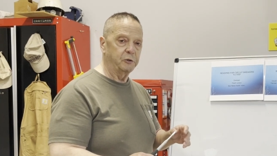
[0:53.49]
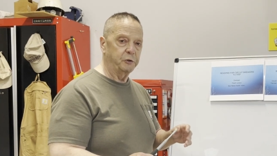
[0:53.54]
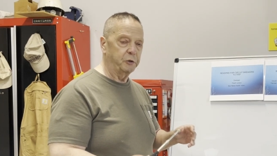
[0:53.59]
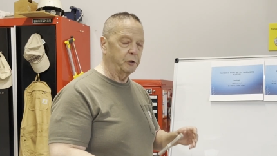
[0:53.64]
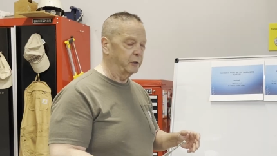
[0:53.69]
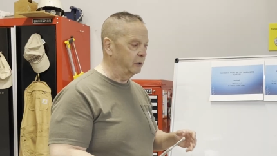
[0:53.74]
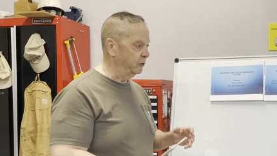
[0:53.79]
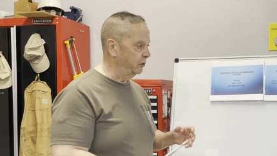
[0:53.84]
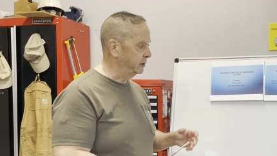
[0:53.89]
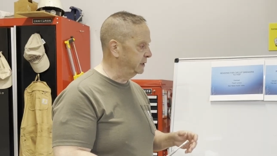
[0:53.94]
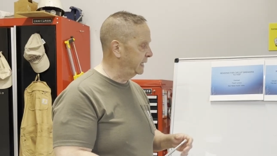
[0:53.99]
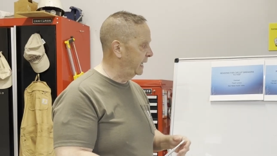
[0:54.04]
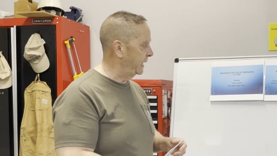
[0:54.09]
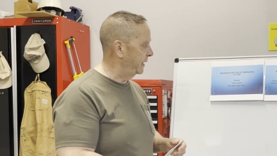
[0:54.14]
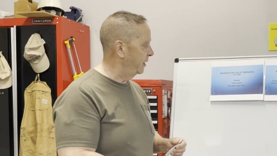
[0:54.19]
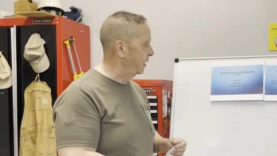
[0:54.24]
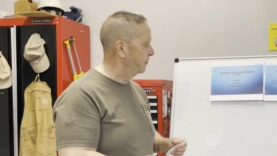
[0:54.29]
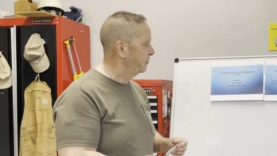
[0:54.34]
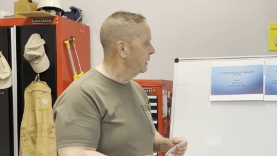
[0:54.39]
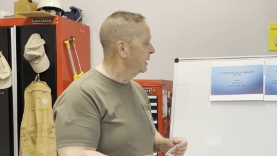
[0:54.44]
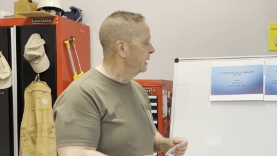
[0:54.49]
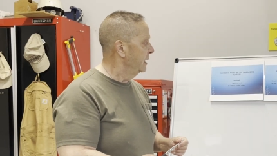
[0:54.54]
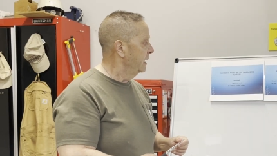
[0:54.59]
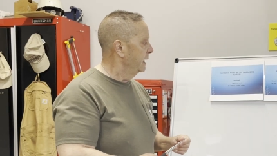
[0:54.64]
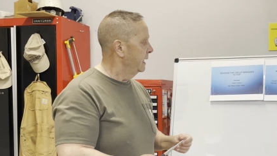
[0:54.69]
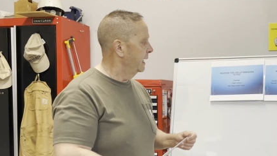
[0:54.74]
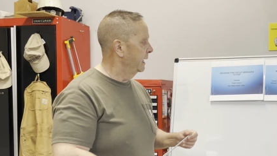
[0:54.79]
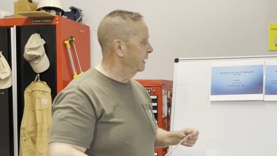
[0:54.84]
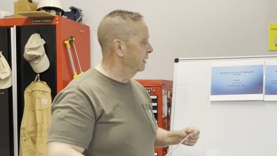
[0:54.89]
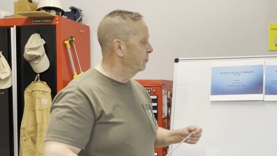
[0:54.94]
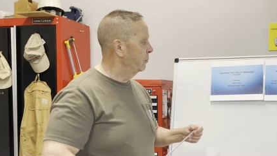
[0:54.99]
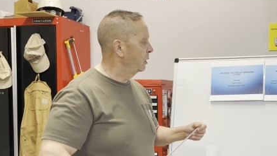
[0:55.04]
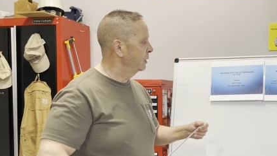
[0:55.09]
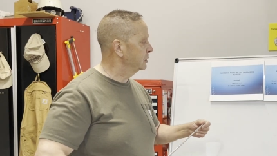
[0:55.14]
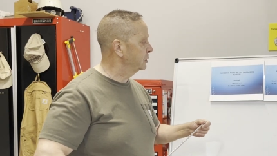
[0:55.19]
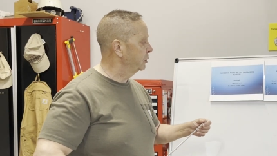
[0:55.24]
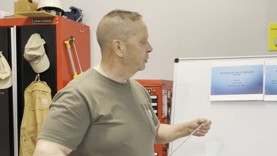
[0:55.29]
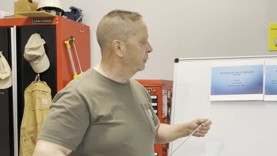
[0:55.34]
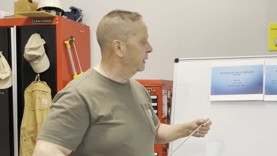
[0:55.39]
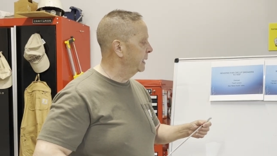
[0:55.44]
You can look that up. And I'm
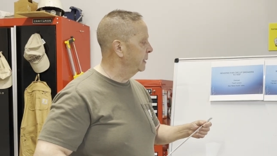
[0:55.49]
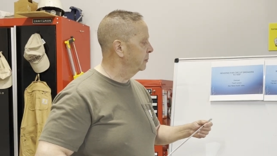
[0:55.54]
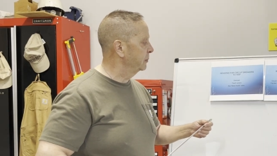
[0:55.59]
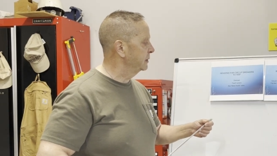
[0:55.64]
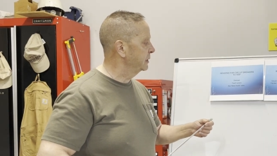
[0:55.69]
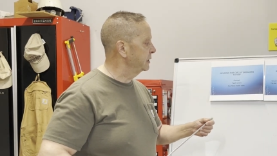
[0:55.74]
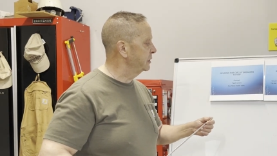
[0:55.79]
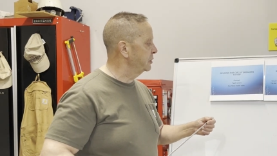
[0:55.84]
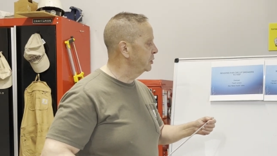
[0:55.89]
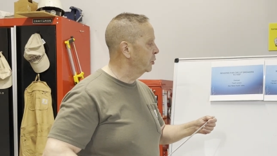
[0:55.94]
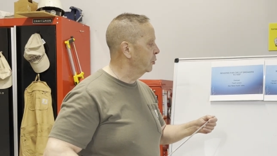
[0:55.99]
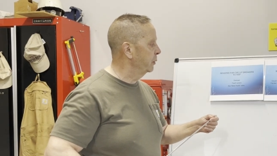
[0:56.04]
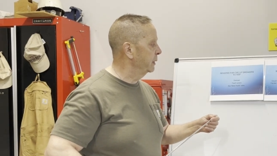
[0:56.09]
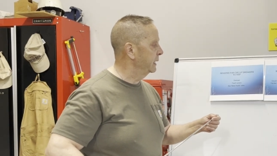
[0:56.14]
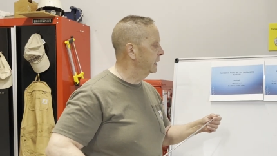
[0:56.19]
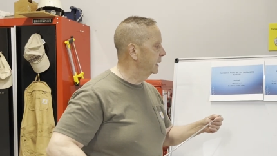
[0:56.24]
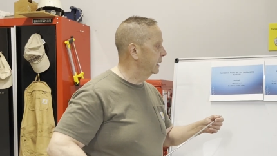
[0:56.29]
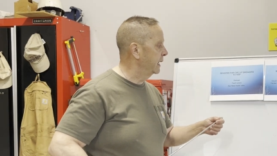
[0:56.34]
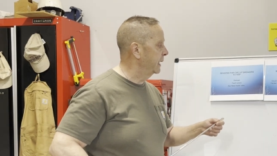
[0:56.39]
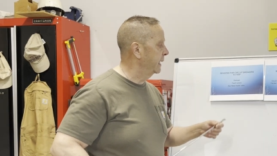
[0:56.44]
also able to do it